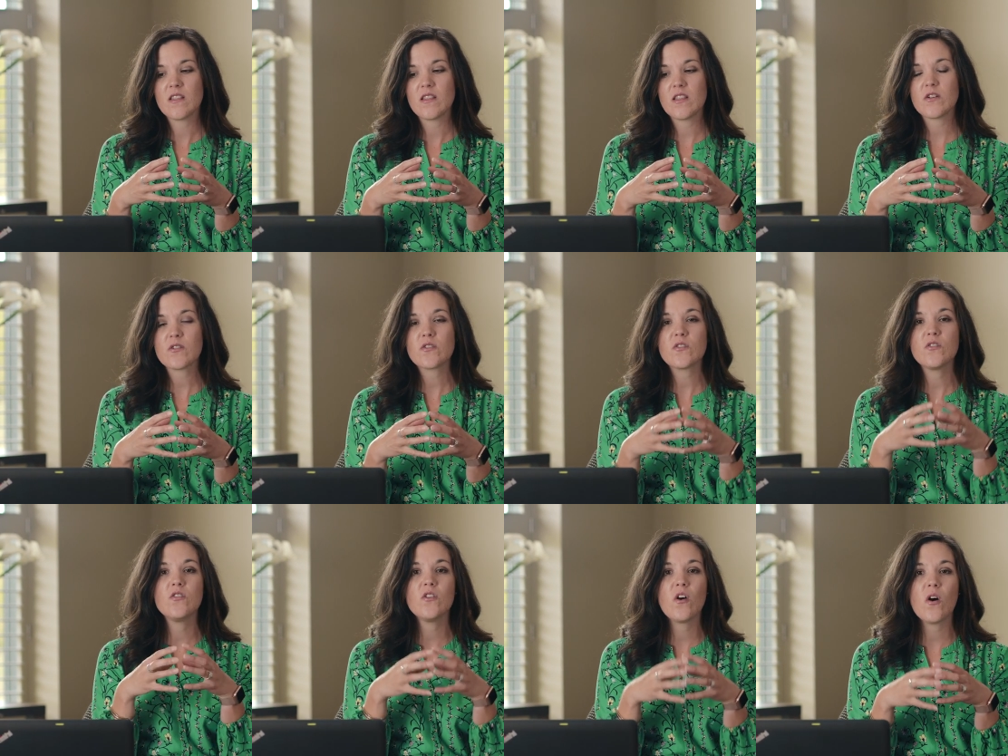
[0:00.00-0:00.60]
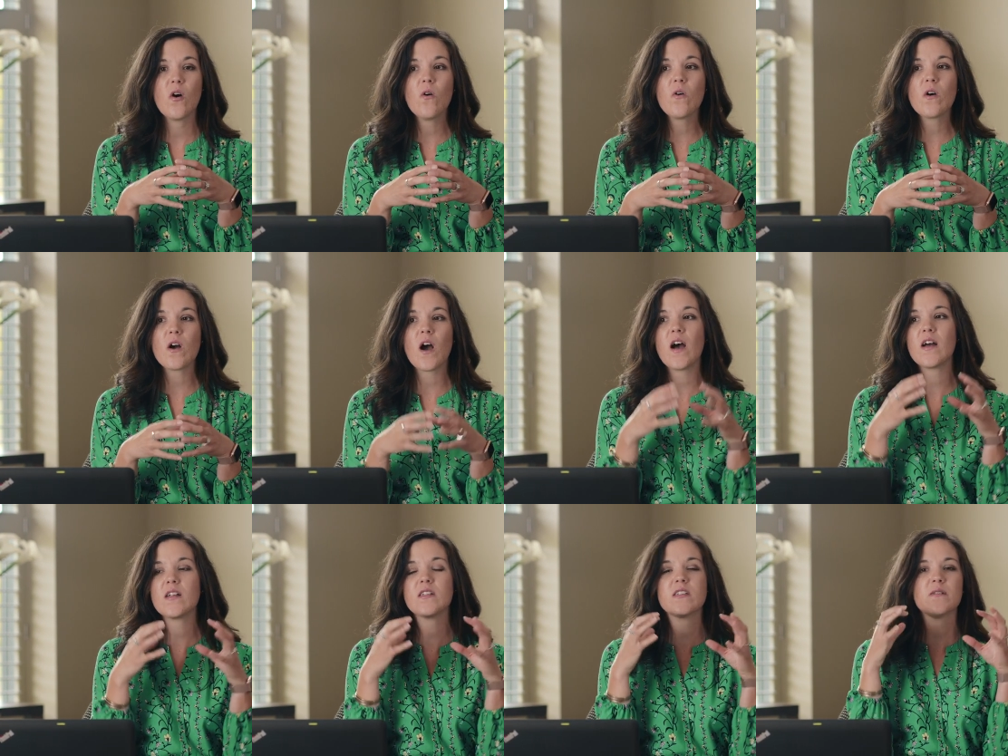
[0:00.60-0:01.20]
There's no
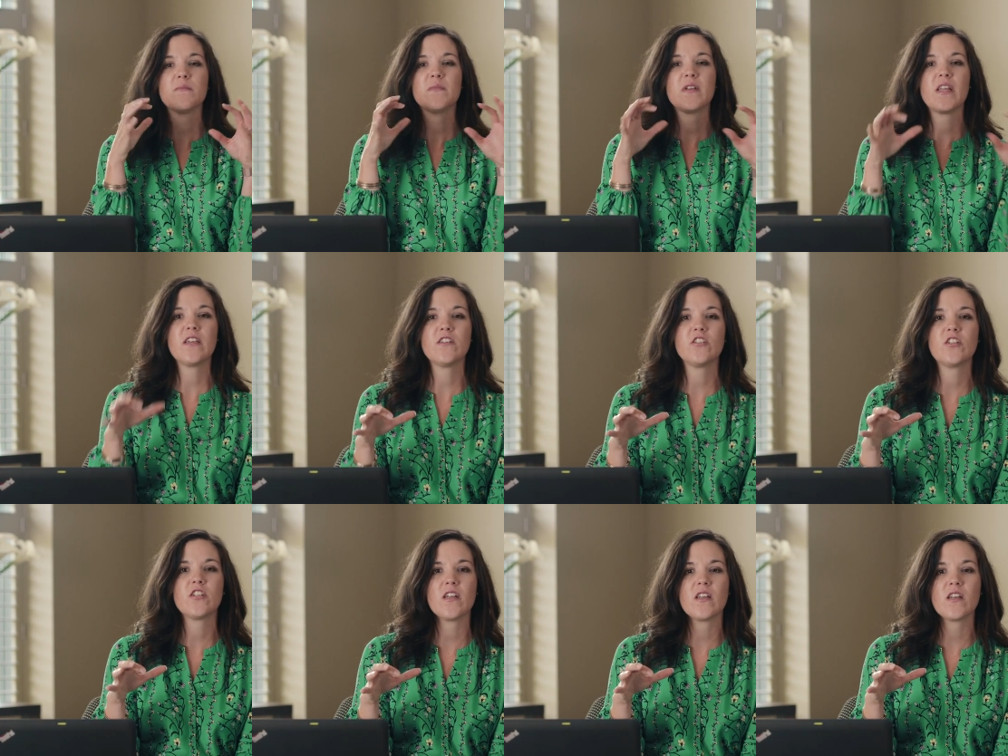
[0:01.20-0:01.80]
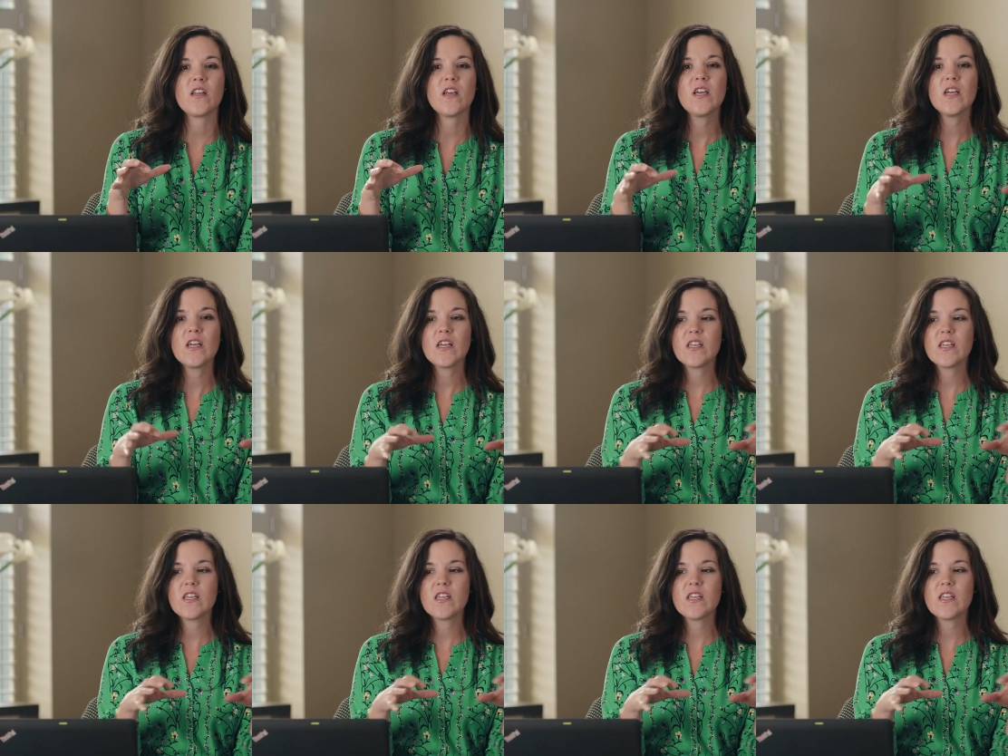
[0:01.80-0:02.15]
condemnation.